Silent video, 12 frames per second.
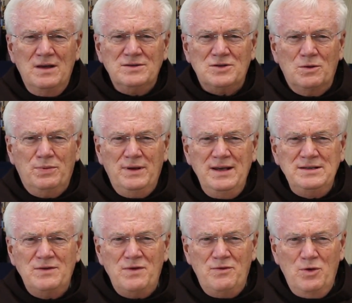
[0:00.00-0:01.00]
So
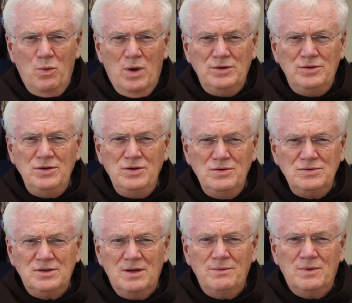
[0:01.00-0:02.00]
please, if you want to
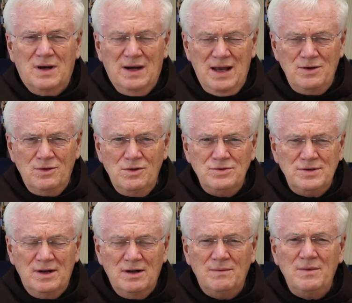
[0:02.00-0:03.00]
use them, we're glad you're
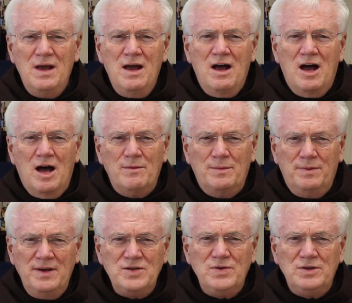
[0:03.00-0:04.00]
using them, but
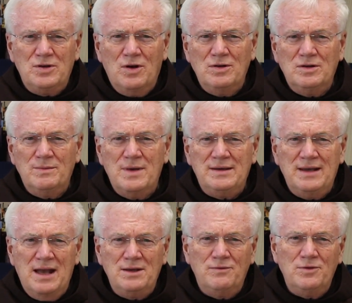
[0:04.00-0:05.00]
please return them at
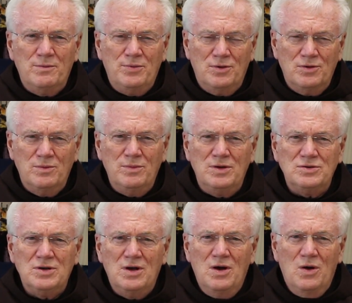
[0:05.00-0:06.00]
the end of your
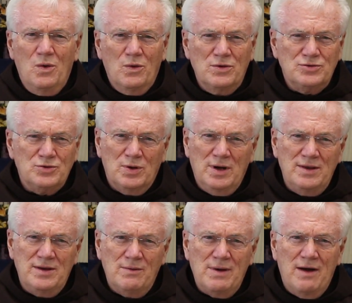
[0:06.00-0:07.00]
pilgrimage or shortly
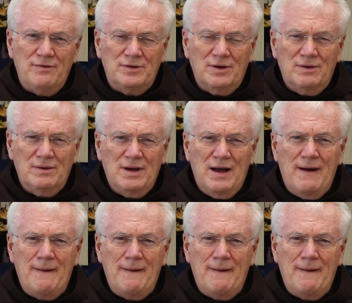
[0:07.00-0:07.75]
thereafter.